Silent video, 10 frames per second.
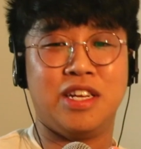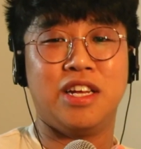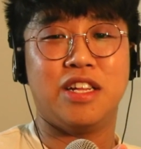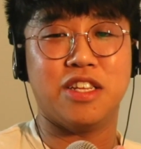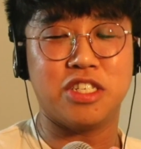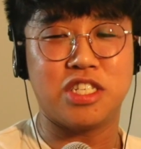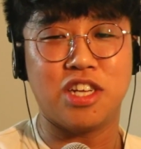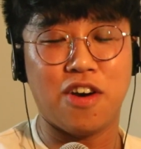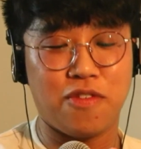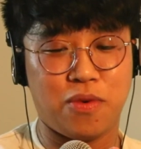this
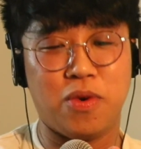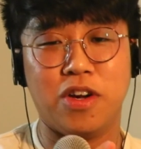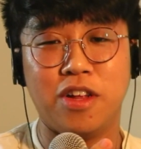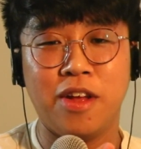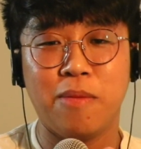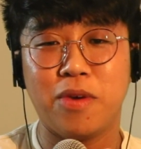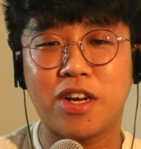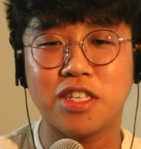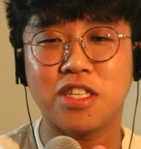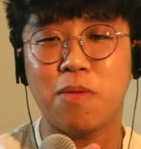stuff where
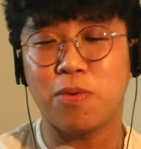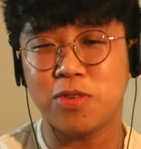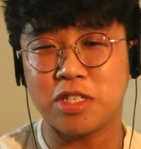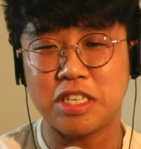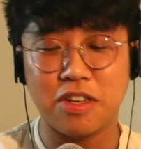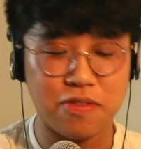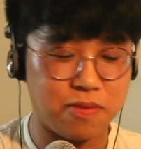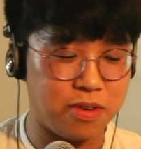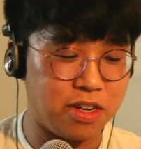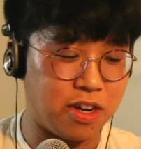because they perceive,
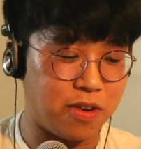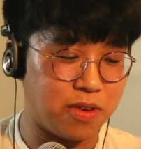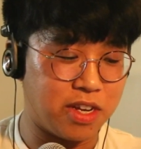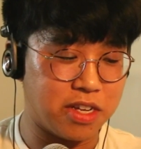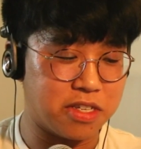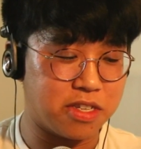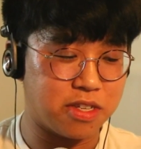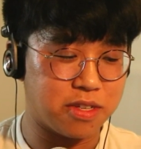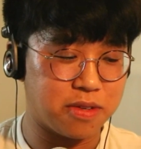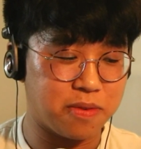
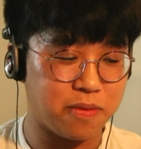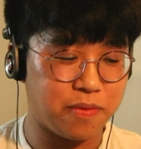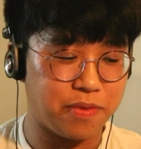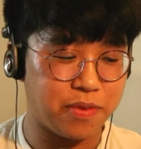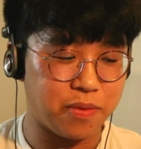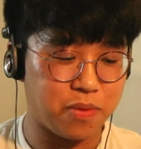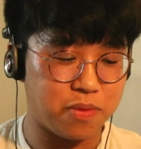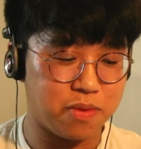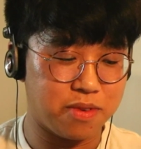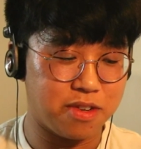kids,
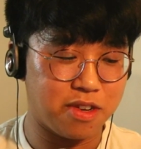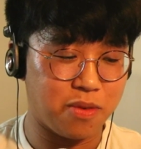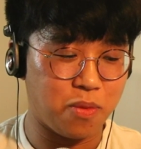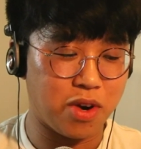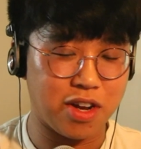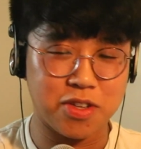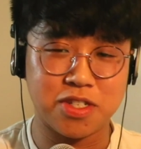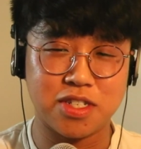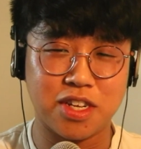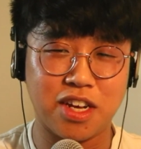what else
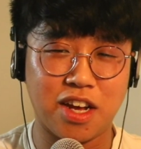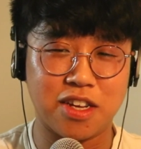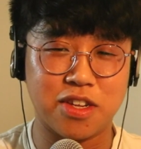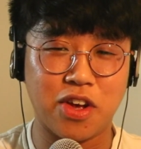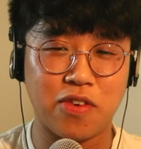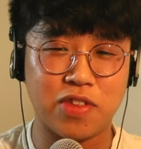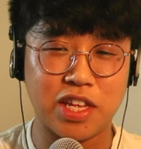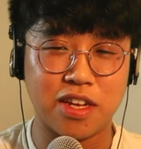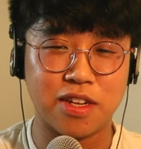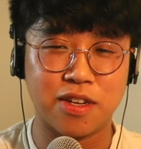do they got in life
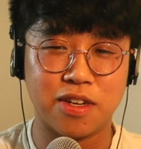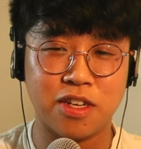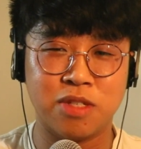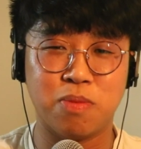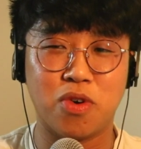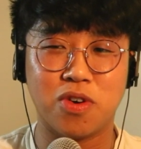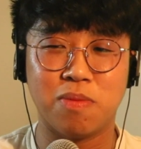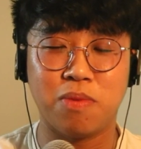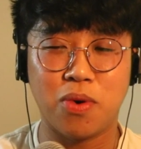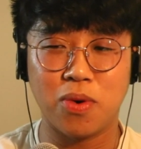that is more
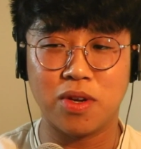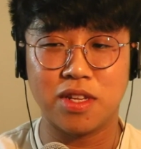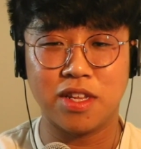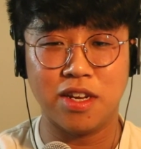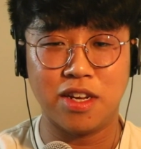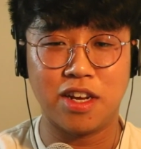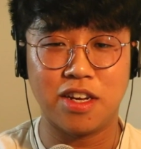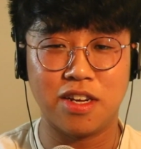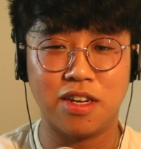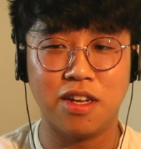important than
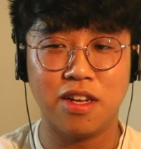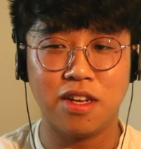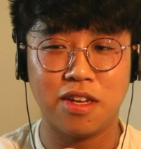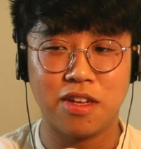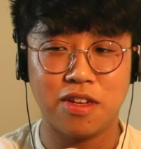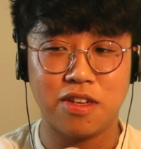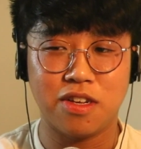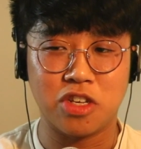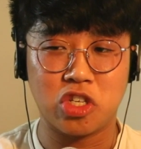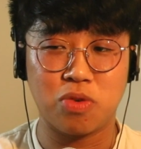getting
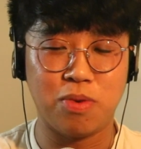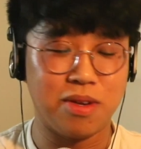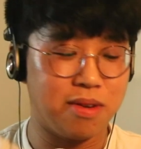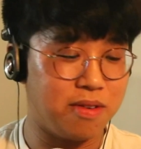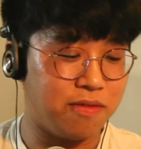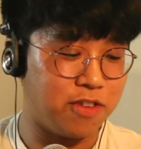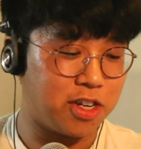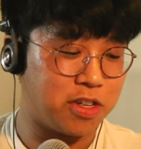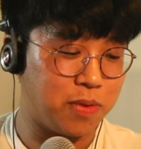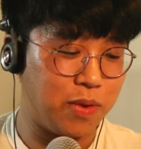a sweet
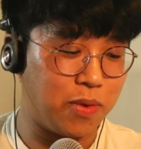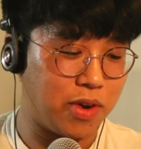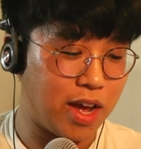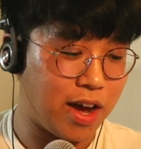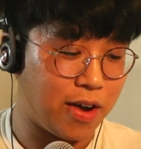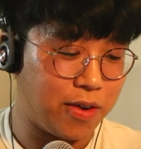victory royale?